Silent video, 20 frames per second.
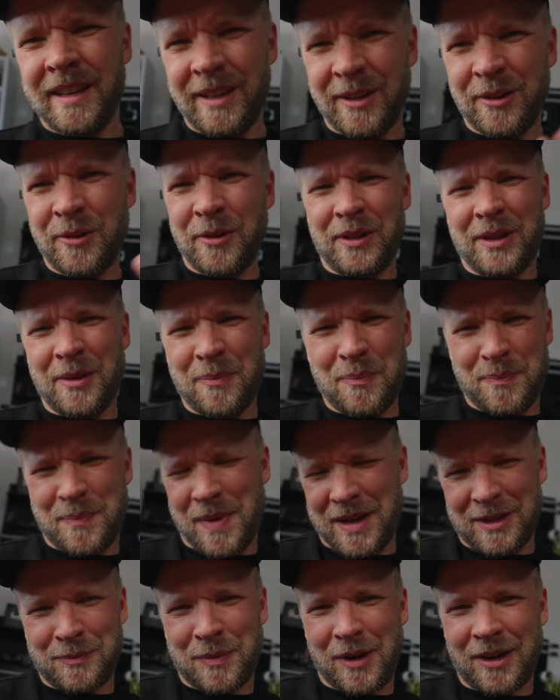You know what the
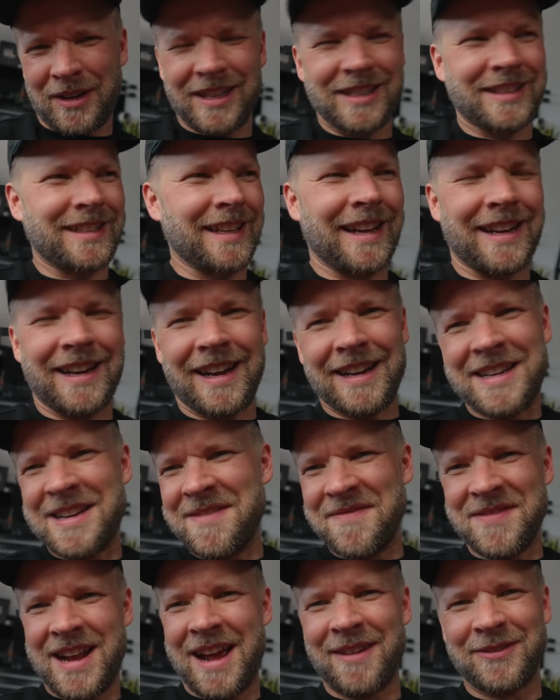best part is? That I didn't
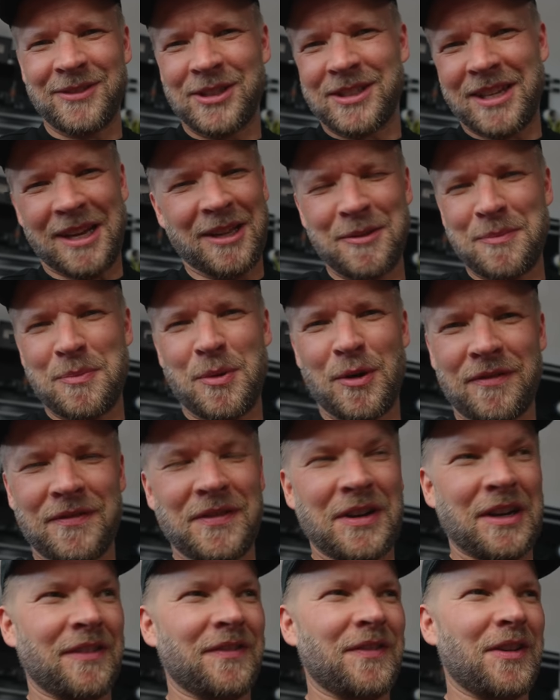even have to teleport
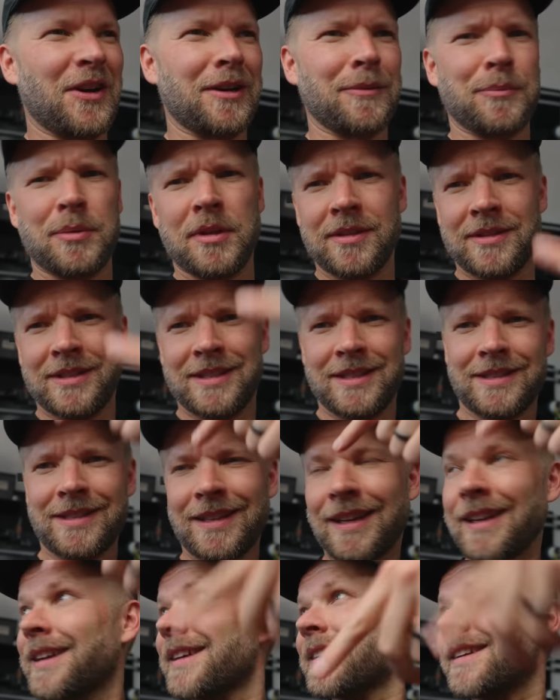very far. Peter's just
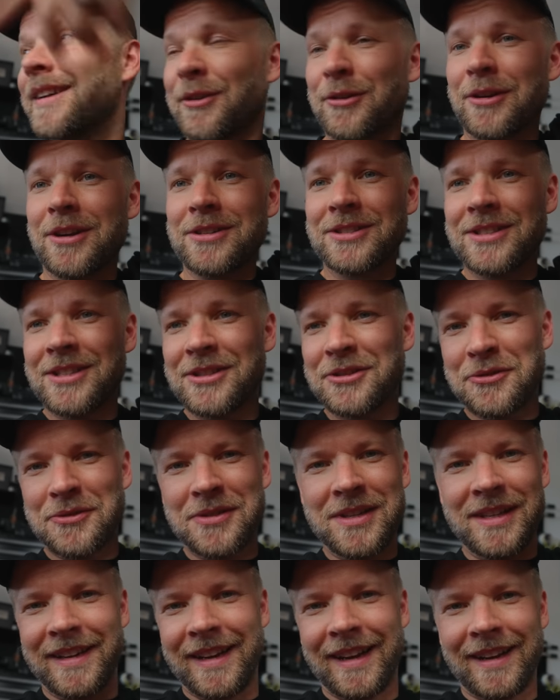like across the
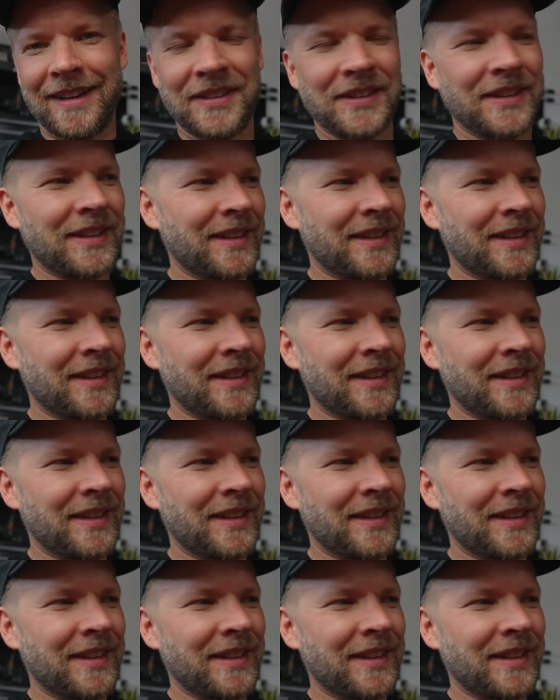street now.